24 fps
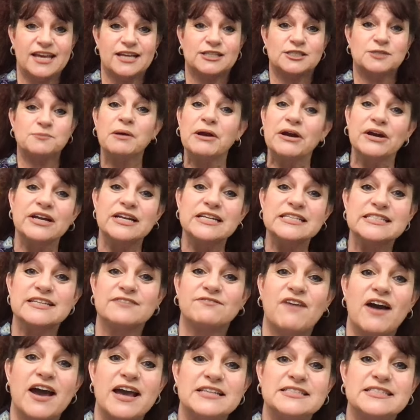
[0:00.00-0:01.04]
Spirit is
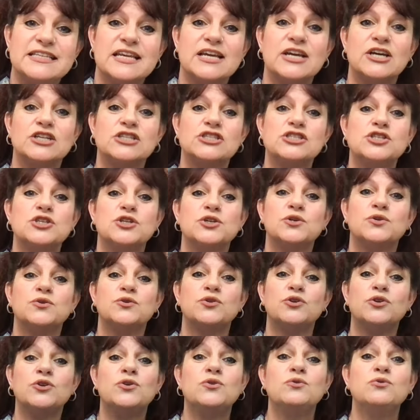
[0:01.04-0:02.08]
advising us to
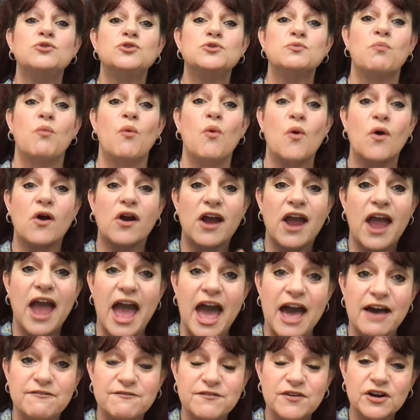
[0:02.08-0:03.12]
use more
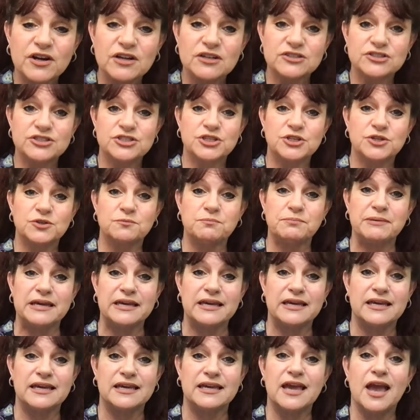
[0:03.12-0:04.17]
effort, to
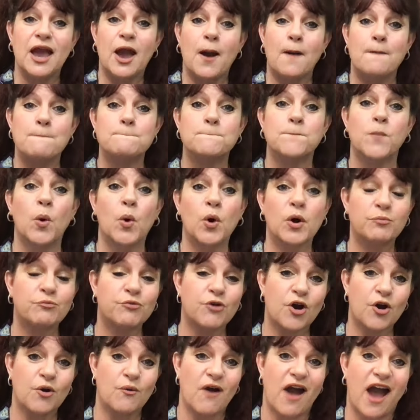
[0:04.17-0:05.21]
be more
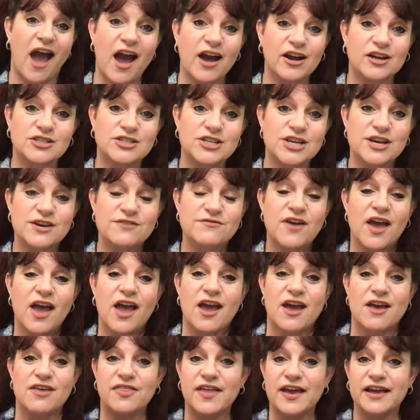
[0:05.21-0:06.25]
proactive
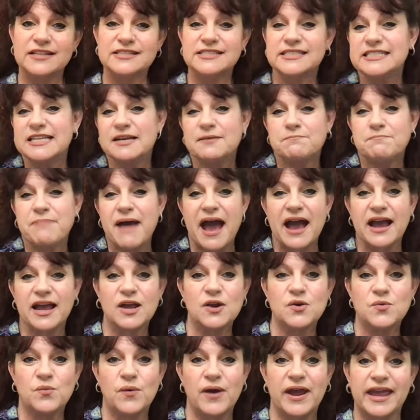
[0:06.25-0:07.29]
than sit back
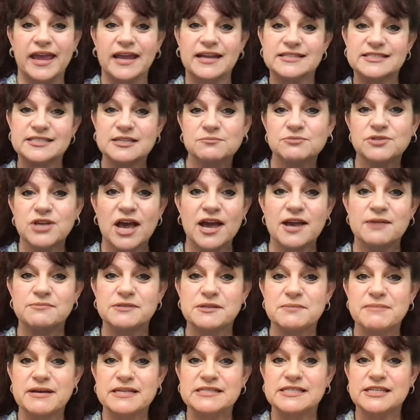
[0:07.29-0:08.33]
and wait. Sometimes
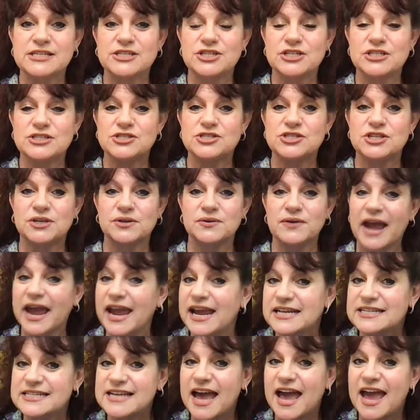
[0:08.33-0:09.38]
the message is to
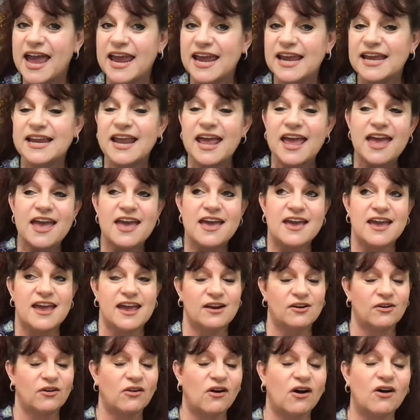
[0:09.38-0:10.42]
hang tight,
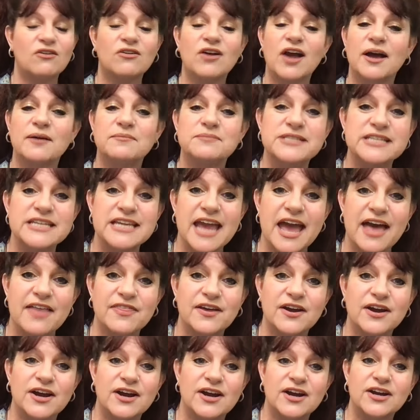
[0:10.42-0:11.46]
it'll all come
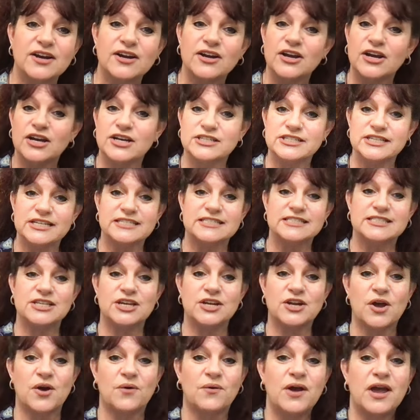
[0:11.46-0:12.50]
together. Just,
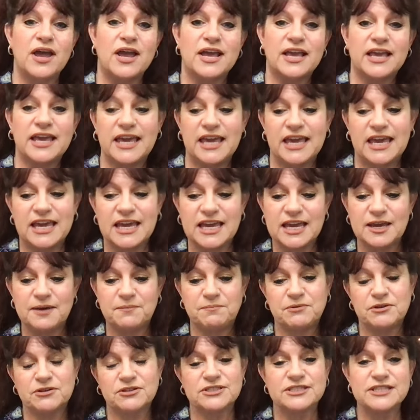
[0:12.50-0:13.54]
you know,
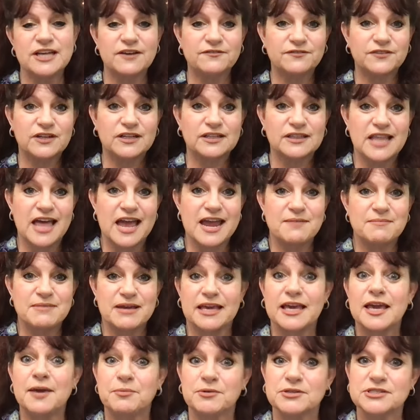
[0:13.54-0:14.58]
keep yourself in
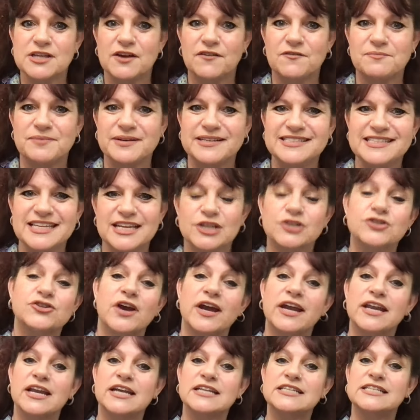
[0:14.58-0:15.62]
alignment, keep yourself busy, and
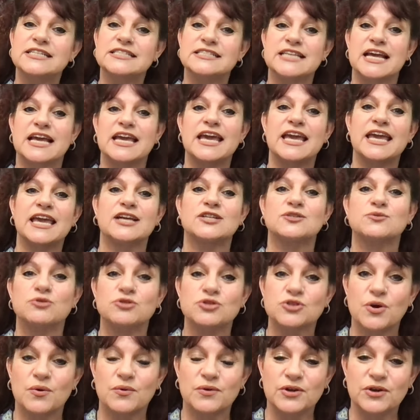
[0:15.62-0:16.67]
try not to second guess
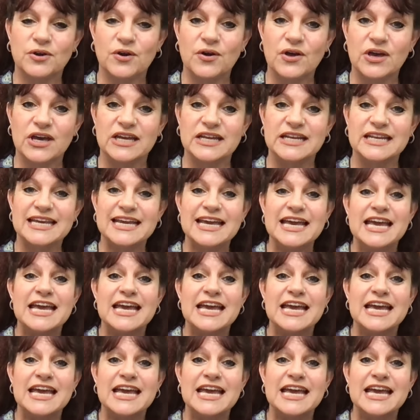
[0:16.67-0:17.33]
what's going on.